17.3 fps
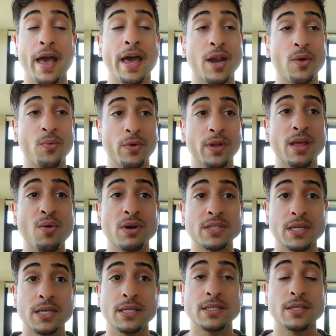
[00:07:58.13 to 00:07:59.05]
And it really
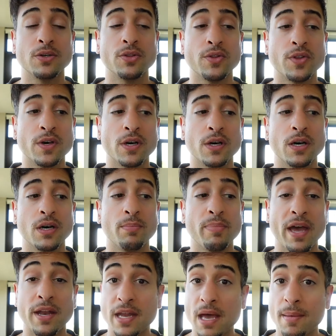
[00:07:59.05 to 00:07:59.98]
wasn't until the
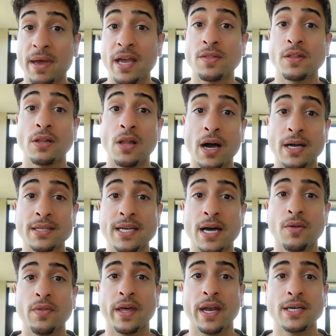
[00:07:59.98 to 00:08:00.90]
pandemic and the
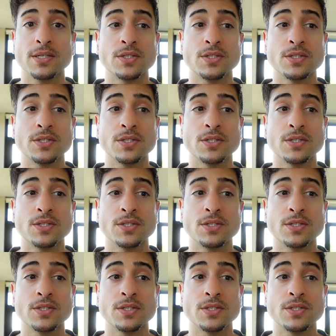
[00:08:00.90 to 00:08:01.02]
lockdown that I